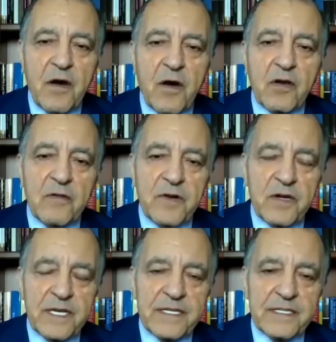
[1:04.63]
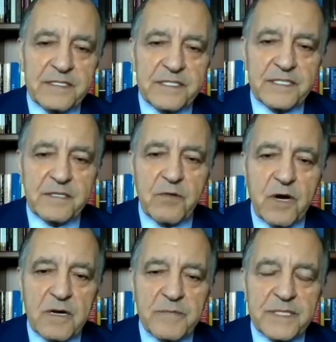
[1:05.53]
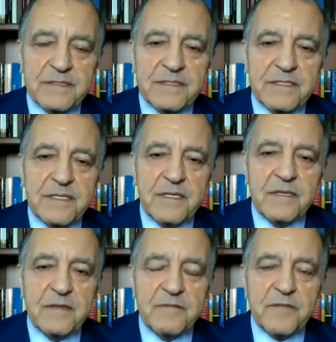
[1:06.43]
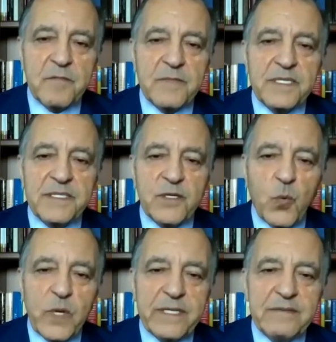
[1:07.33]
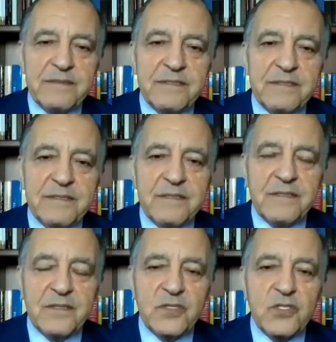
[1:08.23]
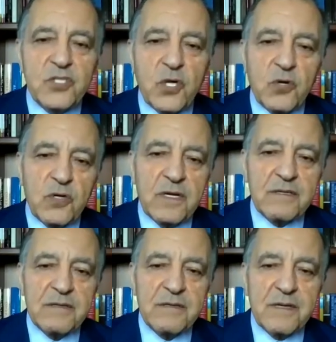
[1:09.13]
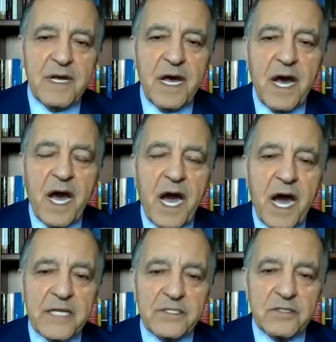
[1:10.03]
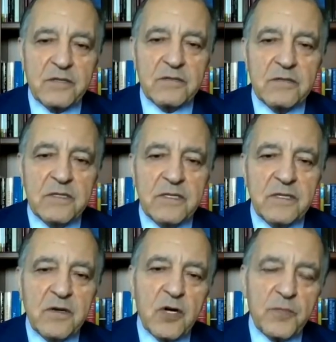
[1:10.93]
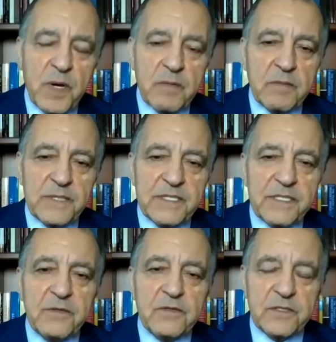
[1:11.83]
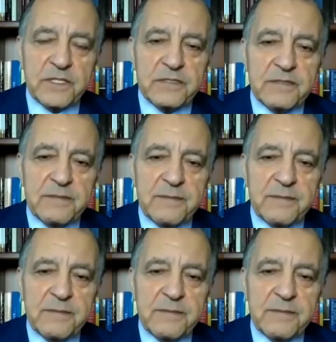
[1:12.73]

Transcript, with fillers: all of our energy requirements from either wind, solar, hydro, or probably nuclear.